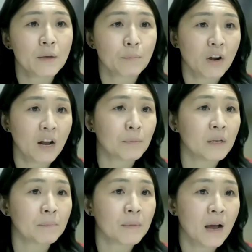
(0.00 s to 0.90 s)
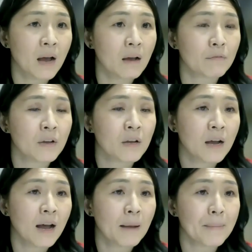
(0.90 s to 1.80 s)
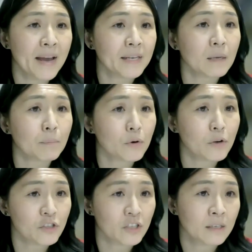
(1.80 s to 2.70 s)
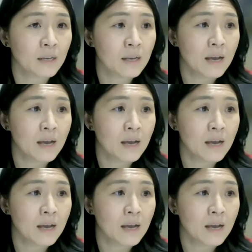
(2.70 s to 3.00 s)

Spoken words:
problem of banning abortion.